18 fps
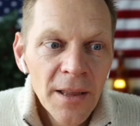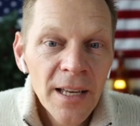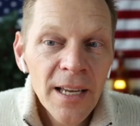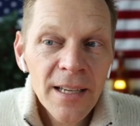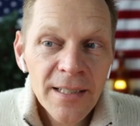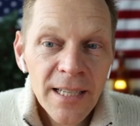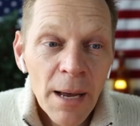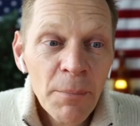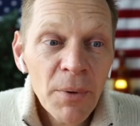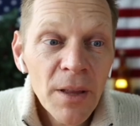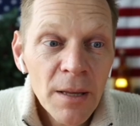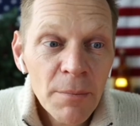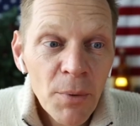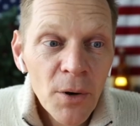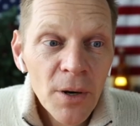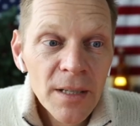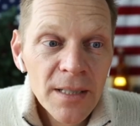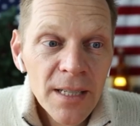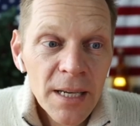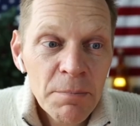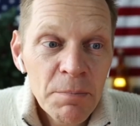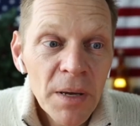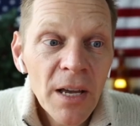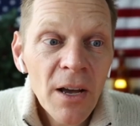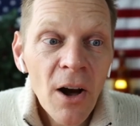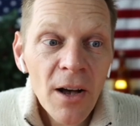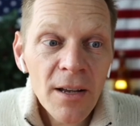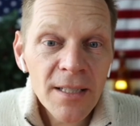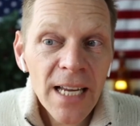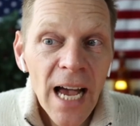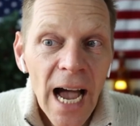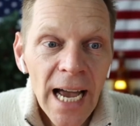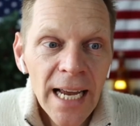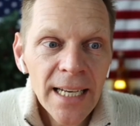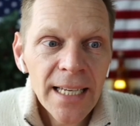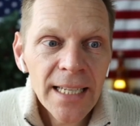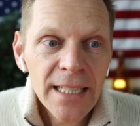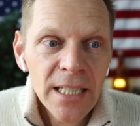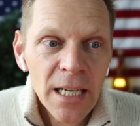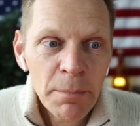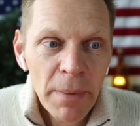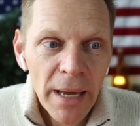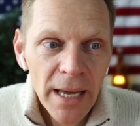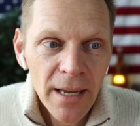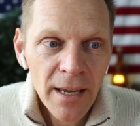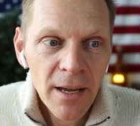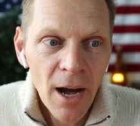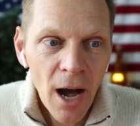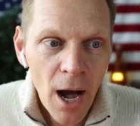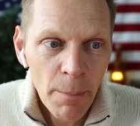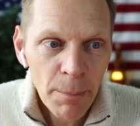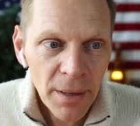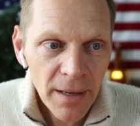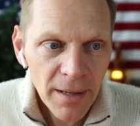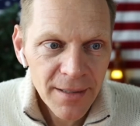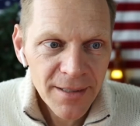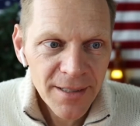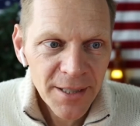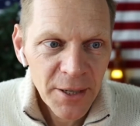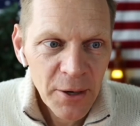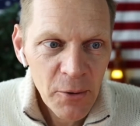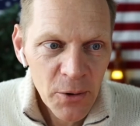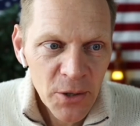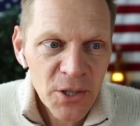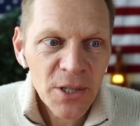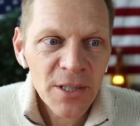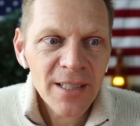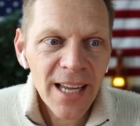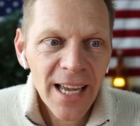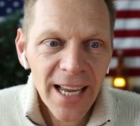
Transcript: example in the book is like, because I need to make copies, which is yeah.